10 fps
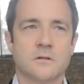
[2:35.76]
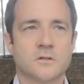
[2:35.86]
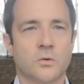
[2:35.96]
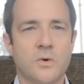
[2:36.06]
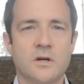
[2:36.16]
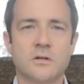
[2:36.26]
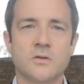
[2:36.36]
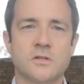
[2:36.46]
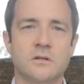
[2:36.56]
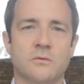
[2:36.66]
So we are
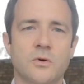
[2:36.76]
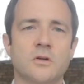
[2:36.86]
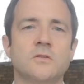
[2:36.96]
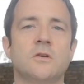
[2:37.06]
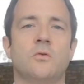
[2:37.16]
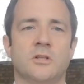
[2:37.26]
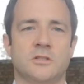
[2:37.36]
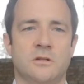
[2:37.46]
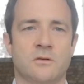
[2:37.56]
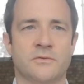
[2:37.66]
using quite
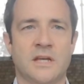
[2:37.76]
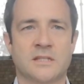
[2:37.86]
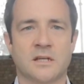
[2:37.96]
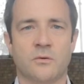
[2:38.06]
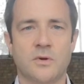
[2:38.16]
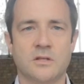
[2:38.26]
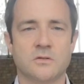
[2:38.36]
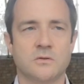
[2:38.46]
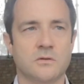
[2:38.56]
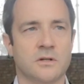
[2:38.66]
a lot of data. We
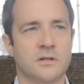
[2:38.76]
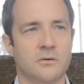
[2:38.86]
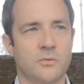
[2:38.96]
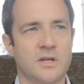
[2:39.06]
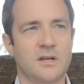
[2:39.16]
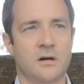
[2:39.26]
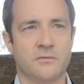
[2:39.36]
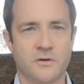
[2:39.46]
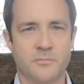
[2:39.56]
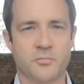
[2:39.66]
are
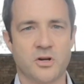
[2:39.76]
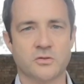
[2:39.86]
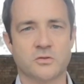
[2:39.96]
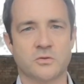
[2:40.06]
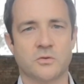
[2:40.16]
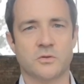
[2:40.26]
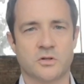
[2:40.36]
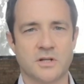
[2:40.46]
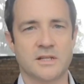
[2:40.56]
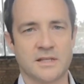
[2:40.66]
very proud to
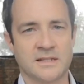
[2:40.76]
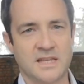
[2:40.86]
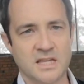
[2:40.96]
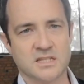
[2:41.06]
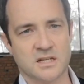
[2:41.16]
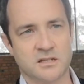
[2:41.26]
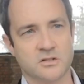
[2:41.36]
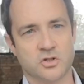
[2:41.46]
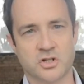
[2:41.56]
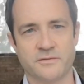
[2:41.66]
create a
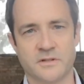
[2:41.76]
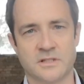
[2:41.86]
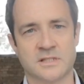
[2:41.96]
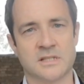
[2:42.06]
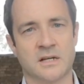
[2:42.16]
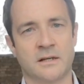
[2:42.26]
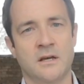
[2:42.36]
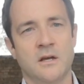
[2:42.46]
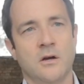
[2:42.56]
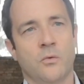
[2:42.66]
data-driven design.
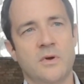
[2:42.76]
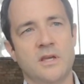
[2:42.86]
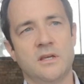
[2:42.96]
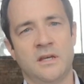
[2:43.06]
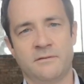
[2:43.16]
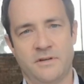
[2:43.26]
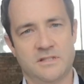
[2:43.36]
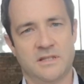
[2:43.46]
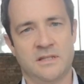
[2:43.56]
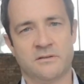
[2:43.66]
We invest
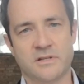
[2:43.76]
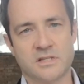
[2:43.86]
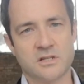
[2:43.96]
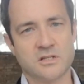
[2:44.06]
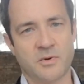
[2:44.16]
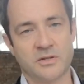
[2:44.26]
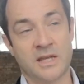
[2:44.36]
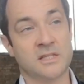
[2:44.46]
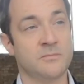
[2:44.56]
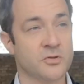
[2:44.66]
in research. About
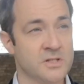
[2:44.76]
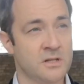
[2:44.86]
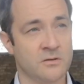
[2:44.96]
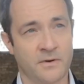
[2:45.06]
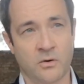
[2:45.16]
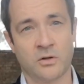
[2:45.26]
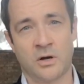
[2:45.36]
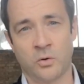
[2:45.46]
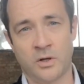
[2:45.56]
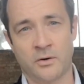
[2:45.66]
18% of
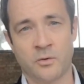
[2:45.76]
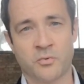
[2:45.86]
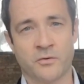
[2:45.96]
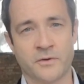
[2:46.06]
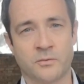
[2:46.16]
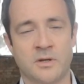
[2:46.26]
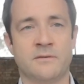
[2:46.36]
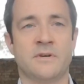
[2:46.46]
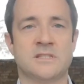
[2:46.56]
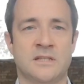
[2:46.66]
all our profit we
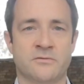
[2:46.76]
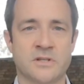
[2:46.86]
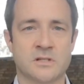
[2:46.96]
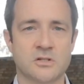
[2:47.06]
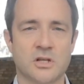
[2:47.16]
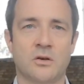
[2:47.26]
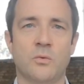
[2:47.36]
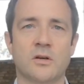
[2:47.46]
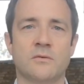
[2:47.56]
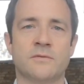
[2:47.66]
invest in research, and
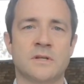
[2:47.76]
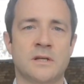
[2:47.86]
one of